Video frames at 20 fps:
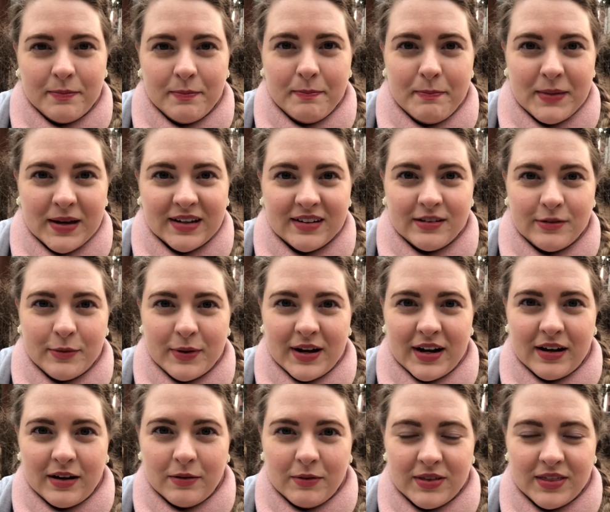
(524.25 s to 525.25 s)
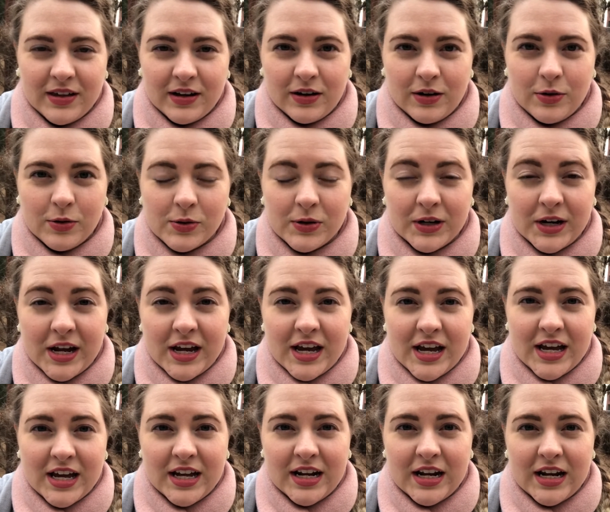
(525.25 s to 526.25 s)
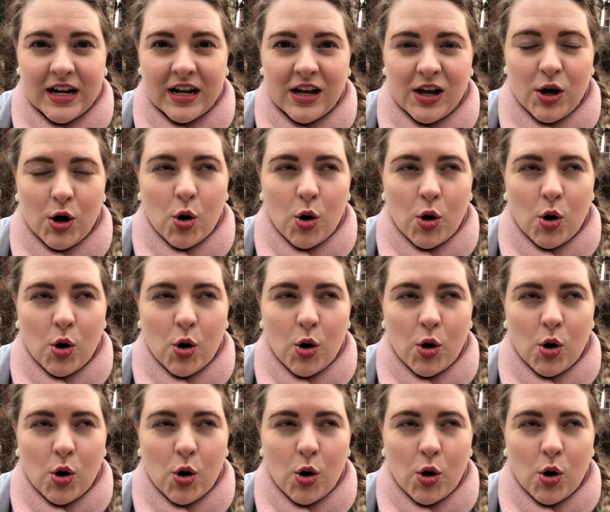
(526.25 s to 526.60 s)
mixed wedding with a Korean,